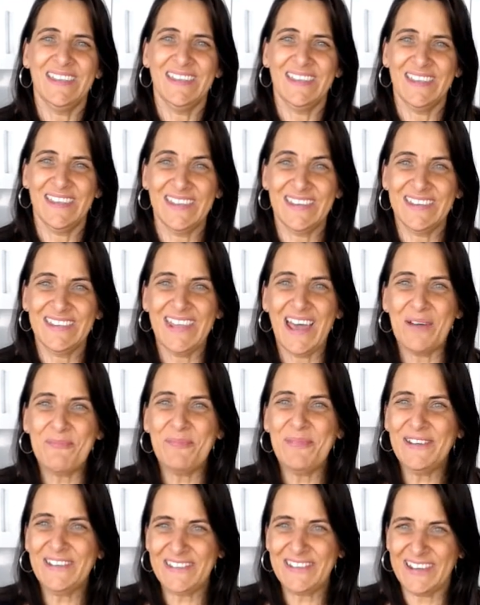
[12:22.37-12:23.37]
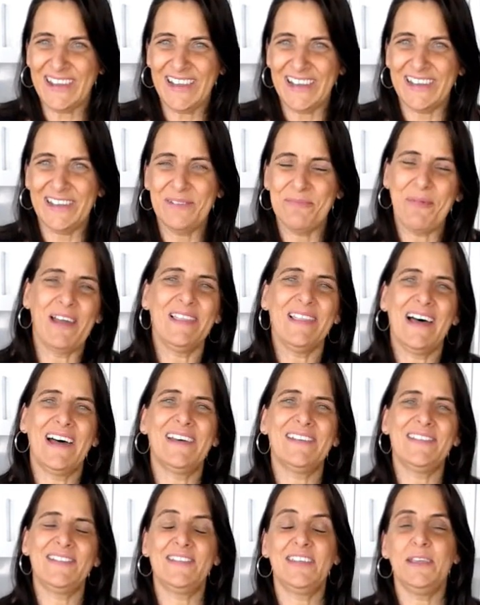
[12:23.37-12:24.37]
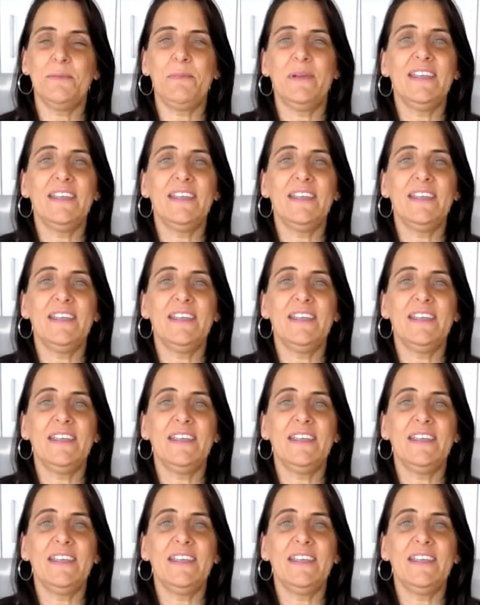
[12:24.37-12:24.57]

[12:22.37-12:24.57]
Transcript: And number 10, my last tip,